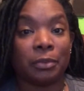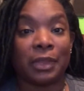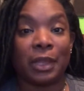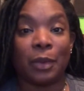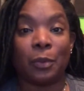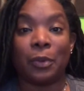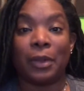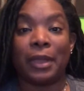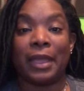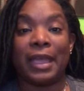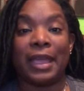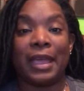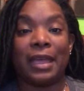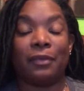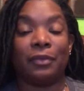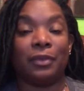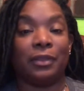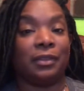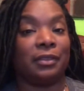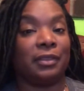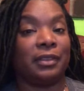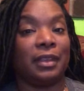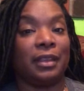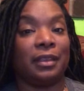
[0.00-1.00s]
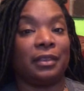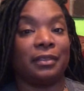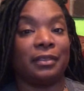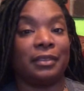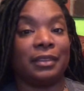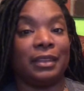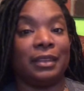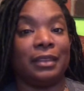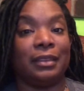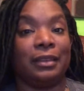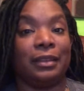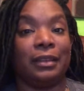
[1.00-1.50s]
They were having sex
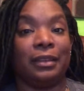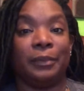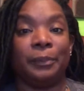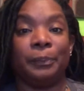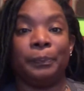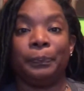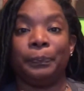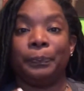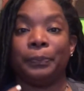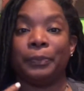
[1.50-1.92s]
in the